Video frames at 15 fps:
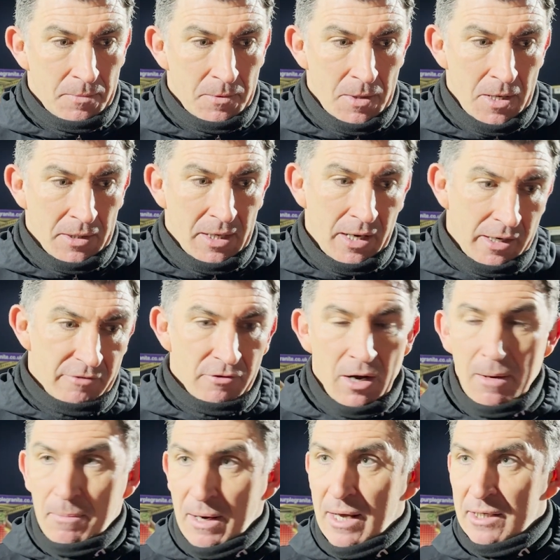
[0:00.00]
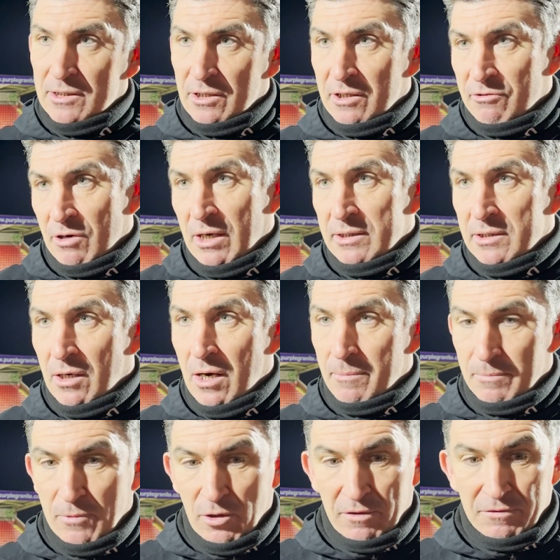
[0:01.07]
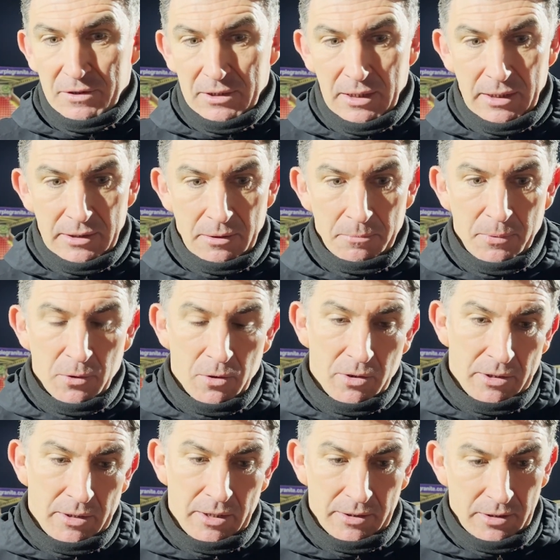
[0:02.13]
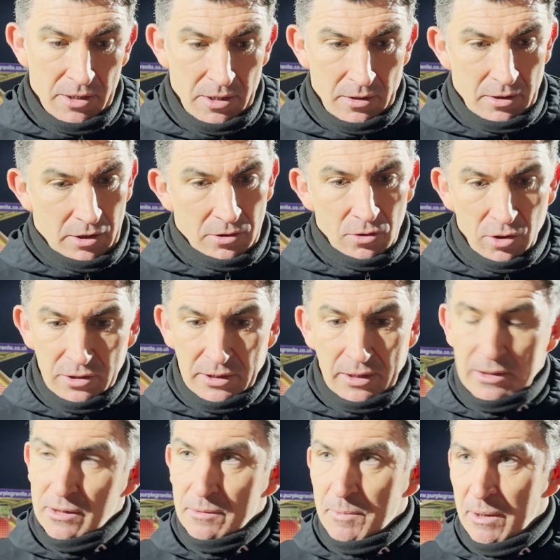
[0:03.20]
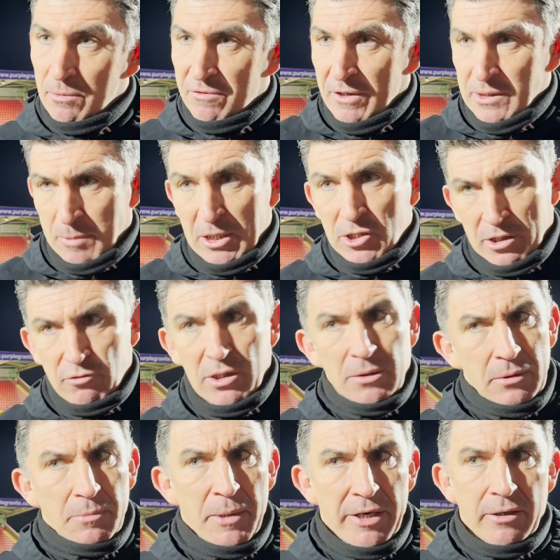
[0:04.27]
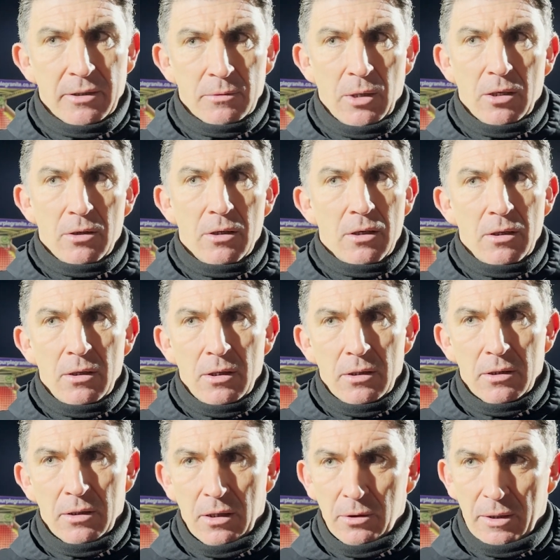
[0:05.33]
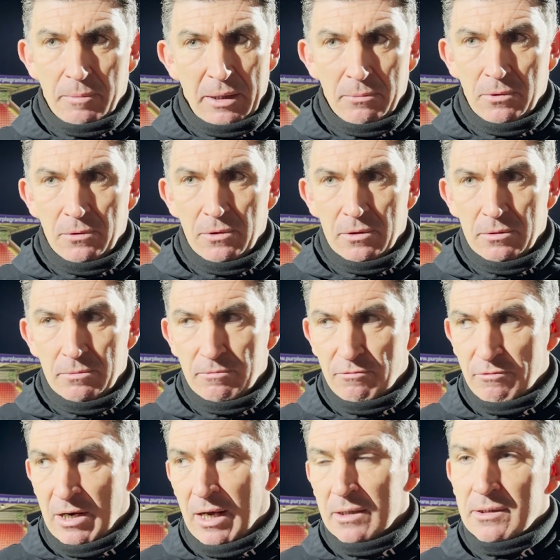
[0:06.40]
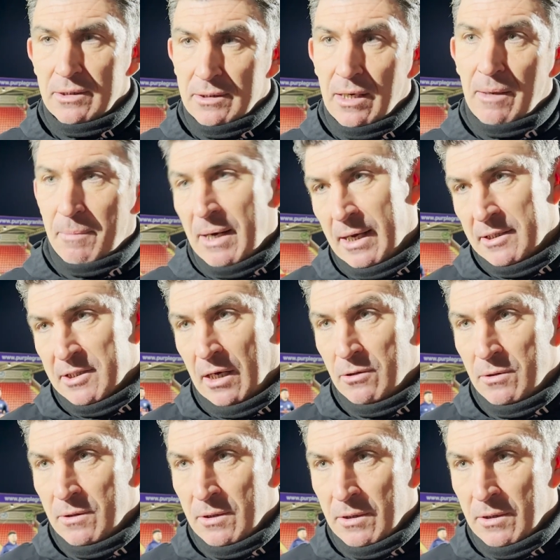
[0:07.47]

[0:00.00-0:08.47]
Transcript: And getting the right players at the right time, obviously, is important. And it's not as easy as people think, especially Christmas period as well. You know, the people are reluctant to let players go.